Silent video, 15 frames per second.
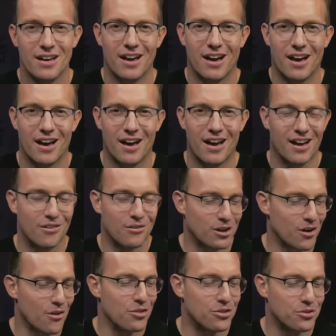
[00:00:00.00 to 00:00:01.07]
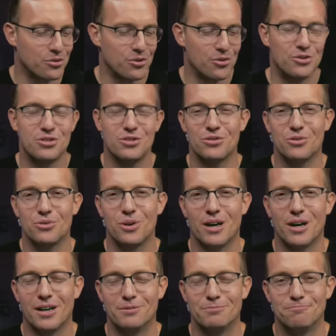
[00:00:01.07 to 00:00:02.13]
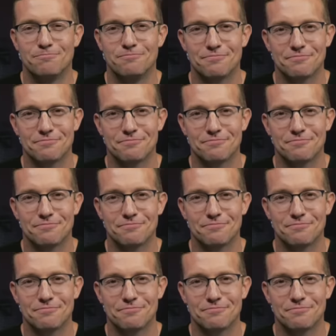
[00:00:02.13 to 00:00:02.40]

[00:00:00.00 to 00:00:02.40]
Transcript: We're going through to